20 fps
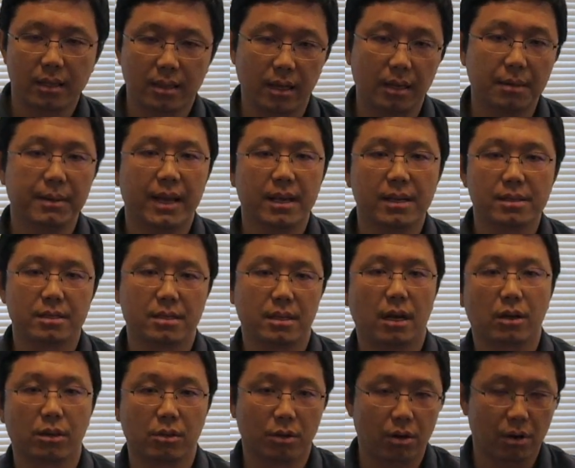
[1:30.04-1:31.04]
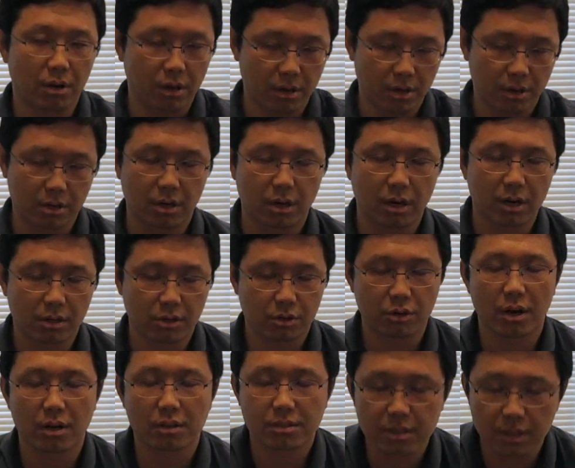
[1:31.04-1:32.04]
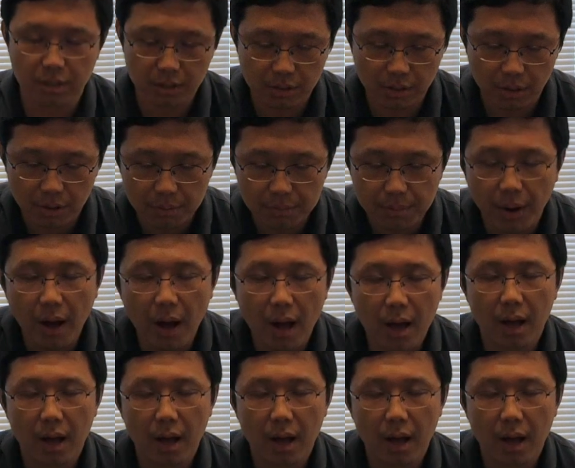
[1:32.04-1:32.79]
database across the globe,